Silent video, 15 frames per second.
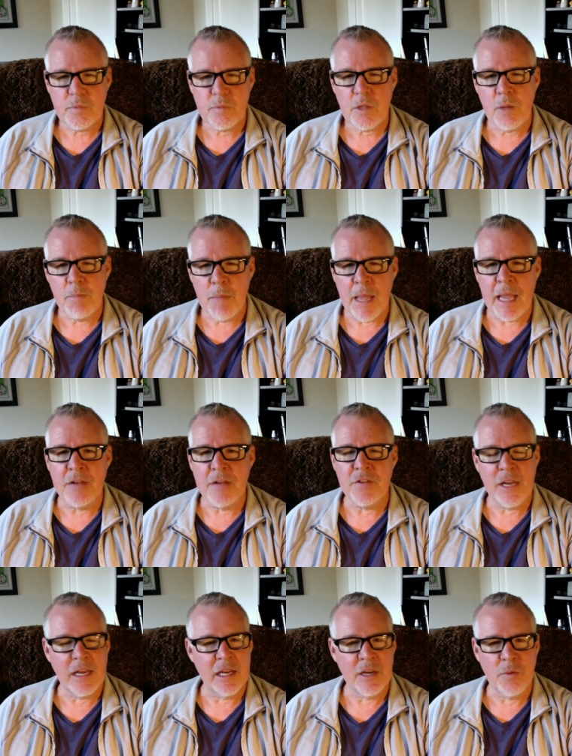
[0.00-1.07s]
man's
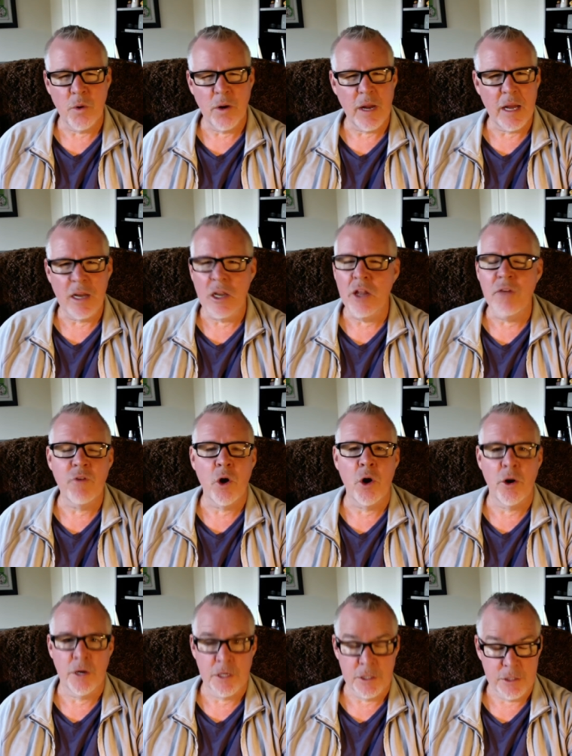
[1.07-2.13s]
handiwork, I love
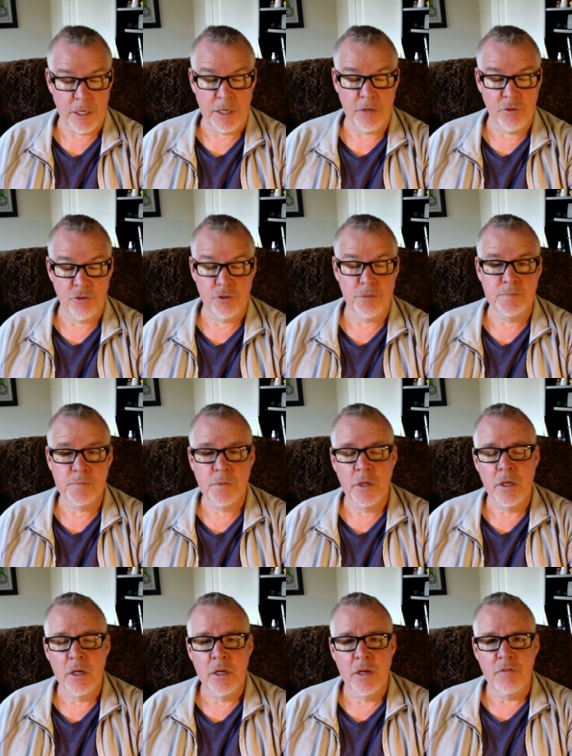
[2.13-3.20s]
architecture
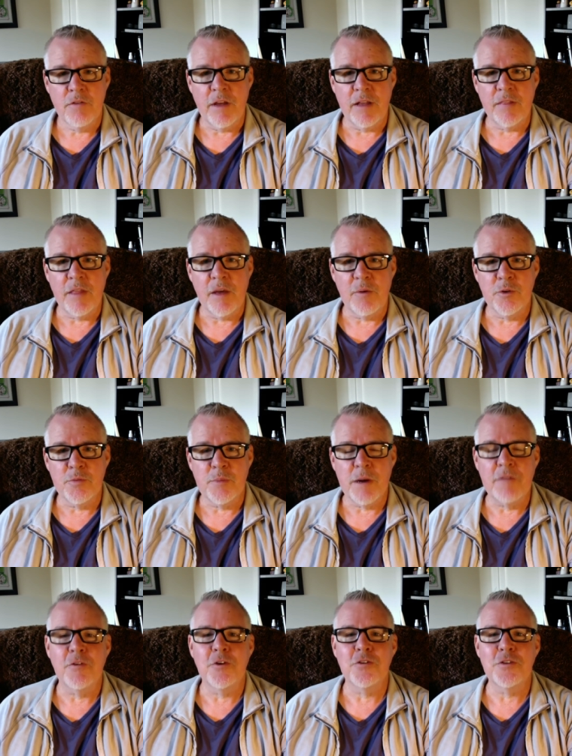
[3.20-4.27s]
fact, that was my
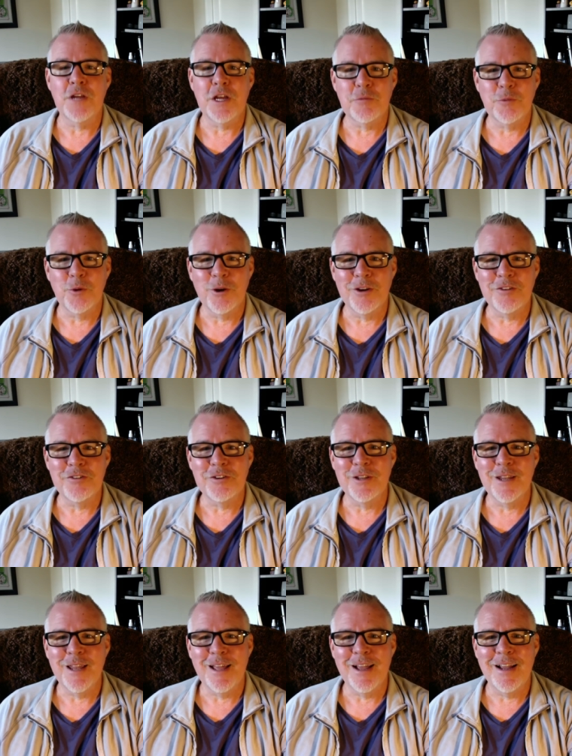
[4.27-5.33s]
first aspiration in
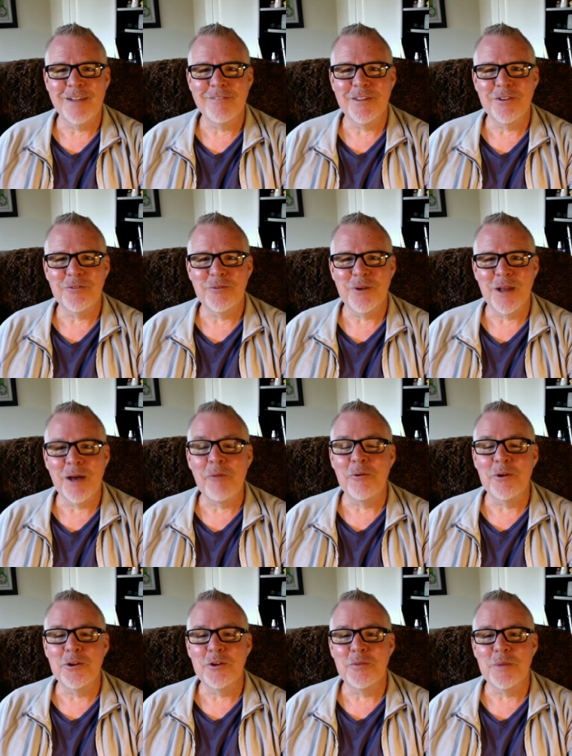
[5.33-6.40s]
life. That's what I
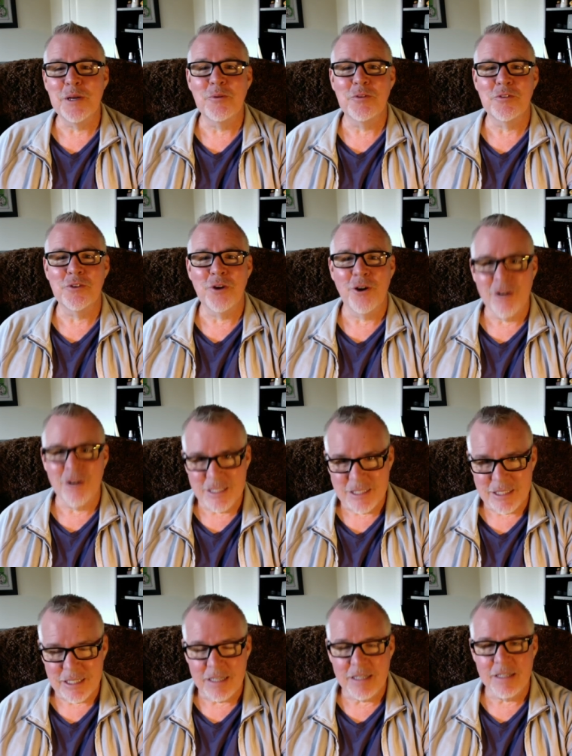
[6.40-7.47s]
wanted to be was an
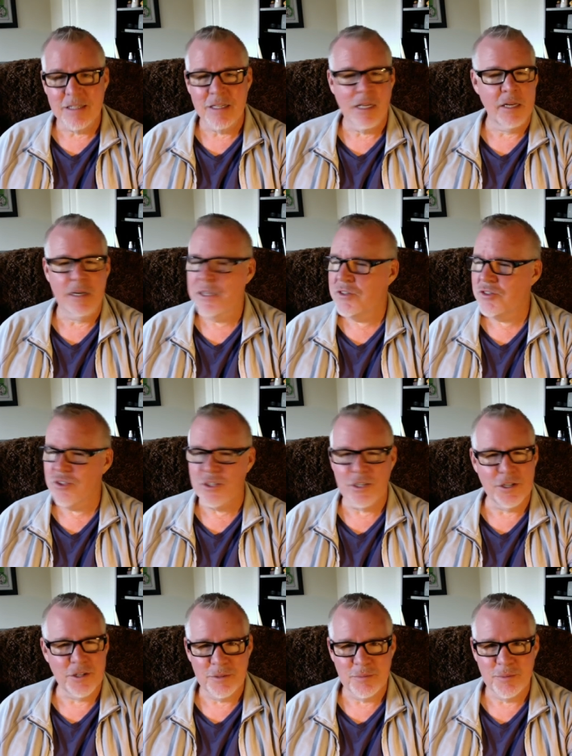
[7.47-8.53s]
architect, not an
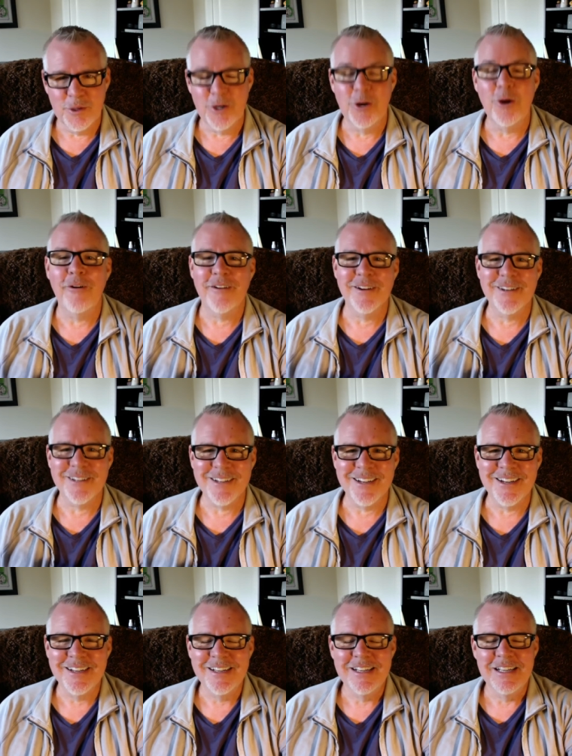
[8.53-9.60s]
engineer, but an architect.
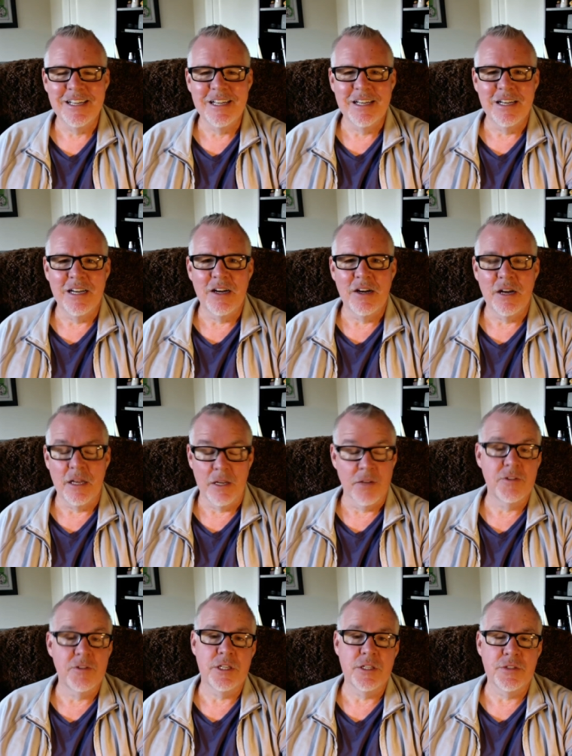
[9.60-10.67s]
Uh, I love
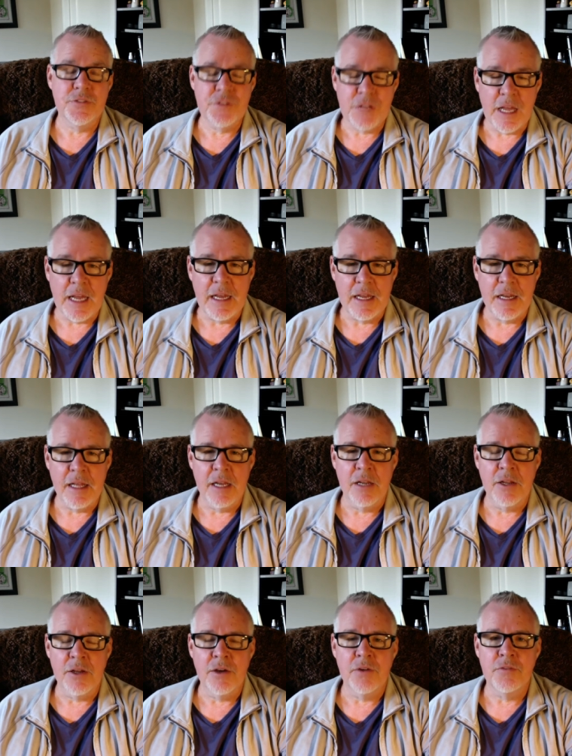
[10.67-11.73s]
to design. I
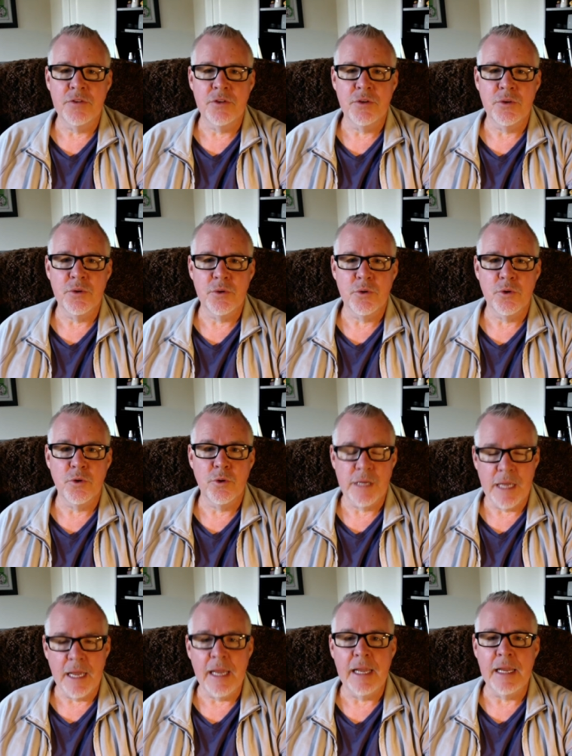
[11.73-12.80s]
love to
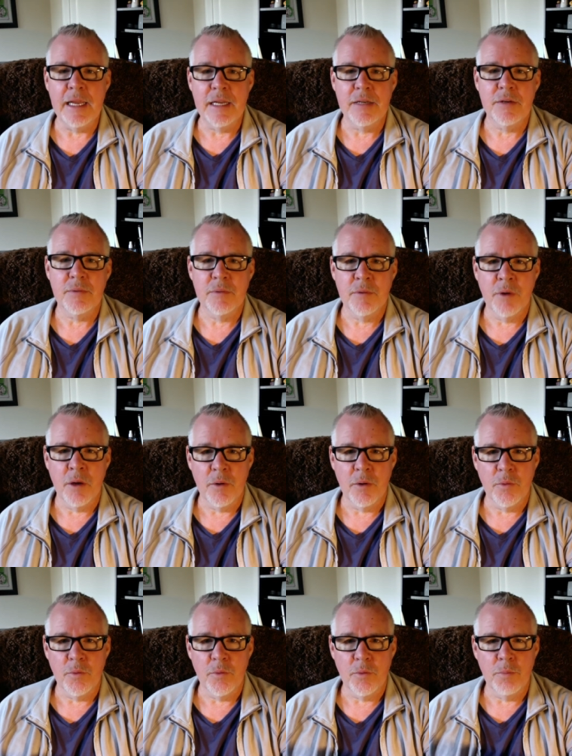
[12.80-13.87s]
create uh,
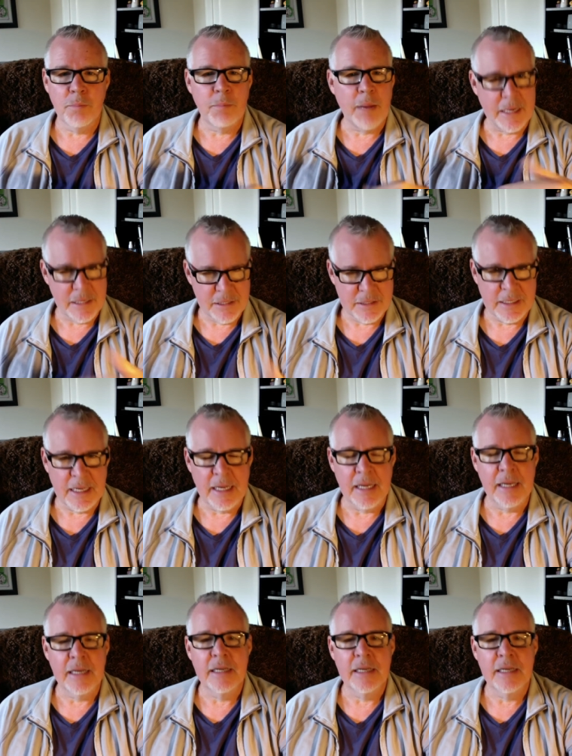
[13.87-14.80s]
by design,